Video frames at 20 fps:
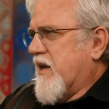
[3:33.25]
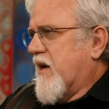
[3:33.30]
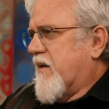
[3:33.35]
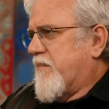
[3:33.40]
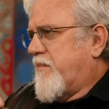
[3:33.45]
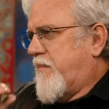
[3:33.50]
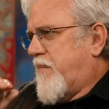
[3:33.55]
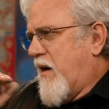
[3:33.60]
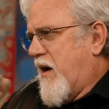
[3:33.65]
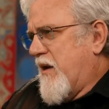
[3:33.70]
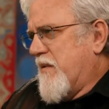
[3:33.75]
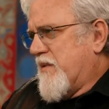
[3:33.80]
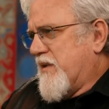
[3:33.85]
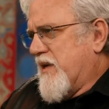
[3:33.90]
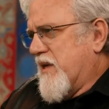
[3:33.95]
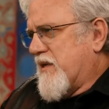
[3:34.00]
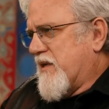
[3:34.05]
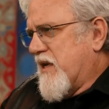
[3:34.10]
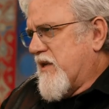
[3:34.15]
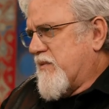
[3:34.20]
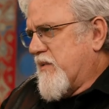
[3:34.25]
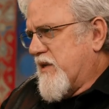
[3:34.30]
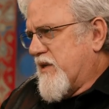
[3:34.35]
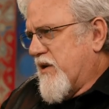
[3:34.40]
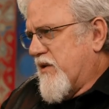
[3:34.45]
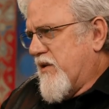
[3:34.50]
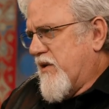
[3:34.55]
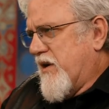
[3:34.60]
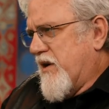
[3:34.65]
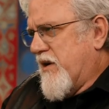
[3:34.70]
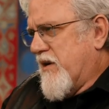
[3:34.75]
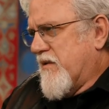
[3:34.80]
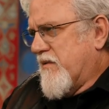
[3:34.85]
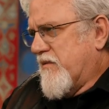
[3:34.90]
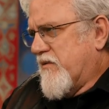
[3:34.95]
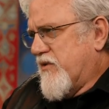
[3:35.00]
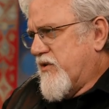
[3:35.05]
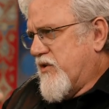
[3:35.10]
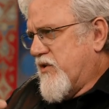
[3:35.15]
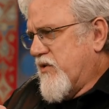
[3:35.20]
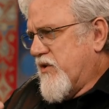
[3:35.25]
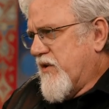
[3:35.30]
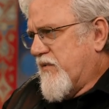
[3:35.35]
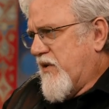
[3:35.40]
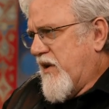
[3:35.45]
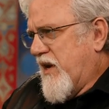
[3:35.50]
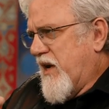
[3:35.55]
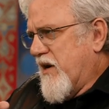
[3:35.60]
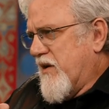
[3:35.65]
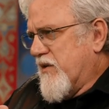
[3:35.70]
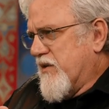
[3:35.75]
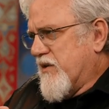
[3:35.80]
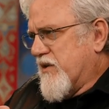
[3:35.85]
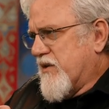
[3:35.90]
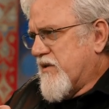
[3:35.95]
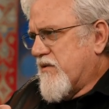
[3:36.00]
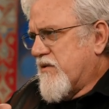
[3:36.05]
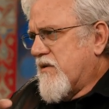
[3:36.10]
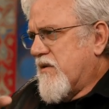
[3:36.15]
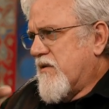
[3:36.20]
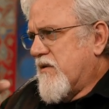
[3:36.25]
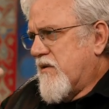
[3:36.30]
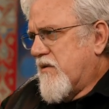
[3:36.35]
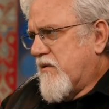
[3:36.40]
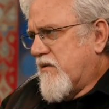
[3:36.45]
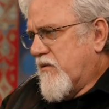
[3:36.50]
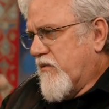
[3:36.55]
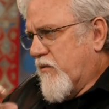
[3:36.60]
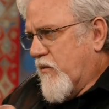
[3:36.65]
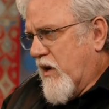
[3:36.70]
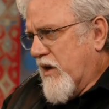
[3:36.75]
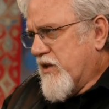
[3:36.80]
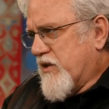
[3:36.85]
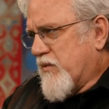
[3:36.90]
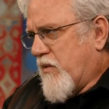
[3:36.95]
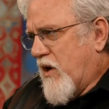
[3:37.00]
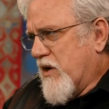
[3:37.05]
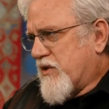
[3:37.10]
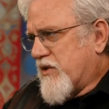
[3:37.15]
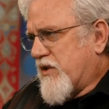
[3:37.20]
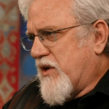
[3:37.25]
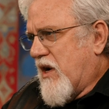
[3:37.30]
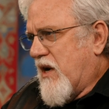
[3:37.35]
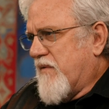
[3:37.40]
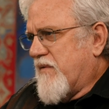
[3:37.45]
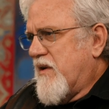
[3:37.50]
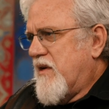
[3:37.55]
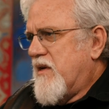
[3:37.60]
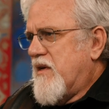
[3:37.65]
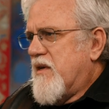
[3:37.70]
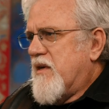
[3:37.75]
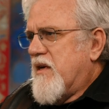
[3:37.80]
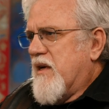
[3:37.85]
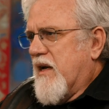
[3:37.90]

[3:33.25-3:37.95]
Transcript: Now, palimpsest, as we said earlier, two different layers. That's right. One is washed off.